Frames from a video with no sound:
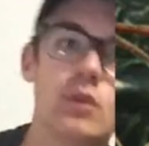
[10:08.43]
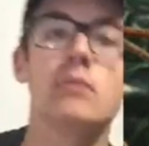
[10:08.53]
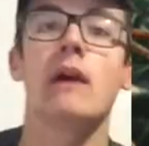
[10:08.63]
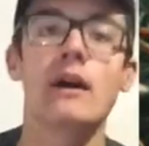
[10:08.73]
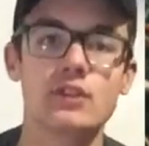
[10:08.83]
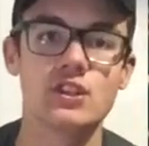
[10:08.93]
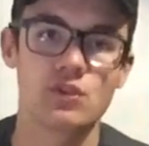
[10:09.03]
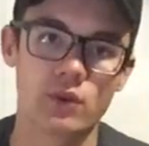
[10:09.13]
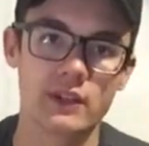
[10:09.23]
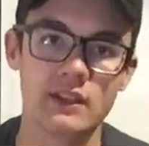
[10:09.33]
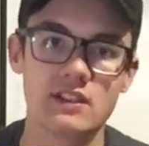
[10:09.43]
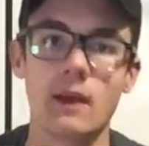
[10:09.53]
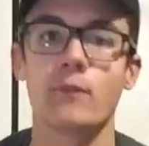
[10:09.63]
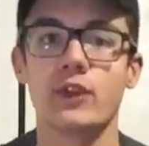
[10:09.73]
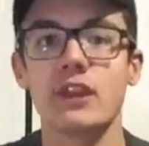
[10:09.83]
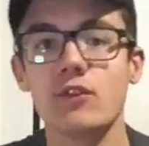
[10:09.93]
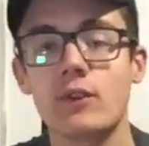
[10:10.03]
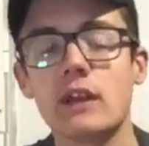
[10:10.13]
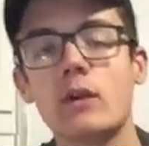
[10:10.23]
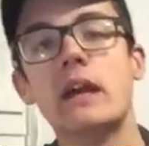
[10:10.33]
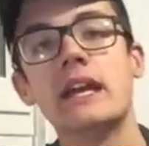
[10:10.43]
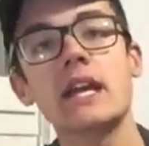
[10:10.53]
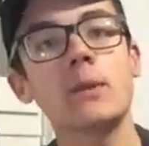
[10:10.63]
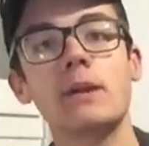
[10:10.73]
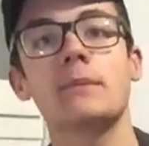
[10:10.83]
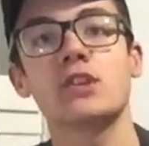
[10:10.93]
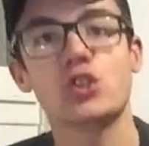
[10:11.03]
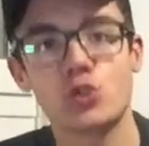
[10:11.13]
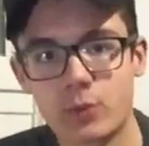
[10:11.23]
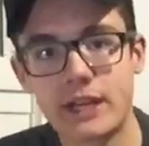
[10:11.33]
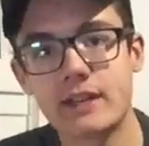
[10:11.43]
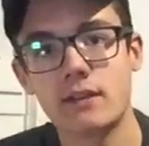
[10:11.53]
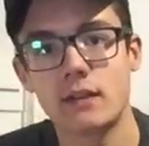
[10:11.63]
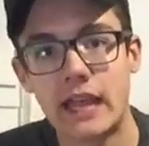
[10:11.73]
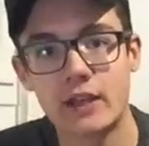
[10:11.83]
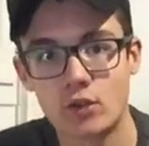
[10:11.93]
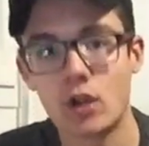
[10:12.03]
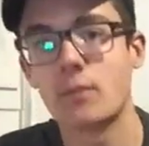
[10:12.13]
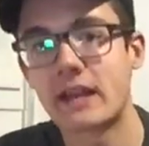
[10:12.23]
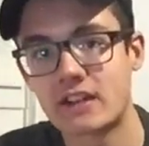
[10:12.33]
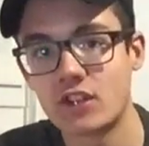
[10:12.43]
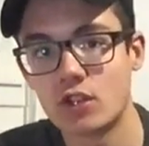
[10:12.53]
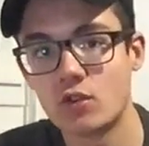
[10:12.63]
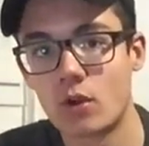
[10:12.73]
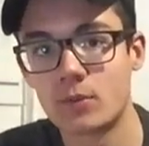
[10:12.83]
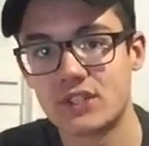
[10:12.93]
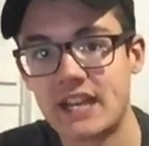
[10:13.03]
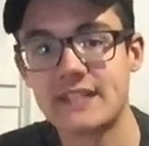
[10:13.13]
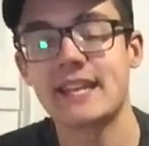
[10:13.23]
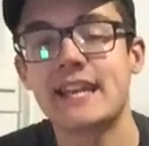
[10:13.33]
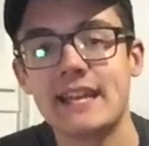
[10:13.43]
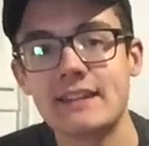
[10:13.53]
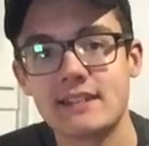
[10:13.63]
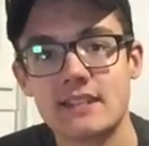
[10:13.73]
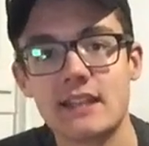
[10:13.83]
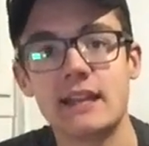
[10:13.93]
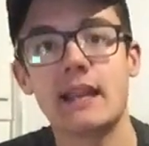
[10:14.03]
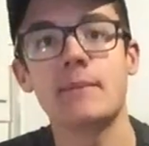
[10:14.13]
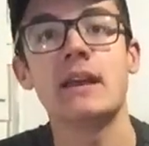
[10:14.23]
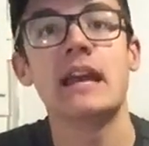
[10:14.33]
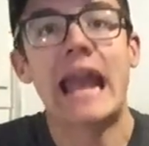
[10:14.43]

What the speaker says: who, I'll just shorten this up for this video. He can pretty much shrink and grow back to normal size, hence the name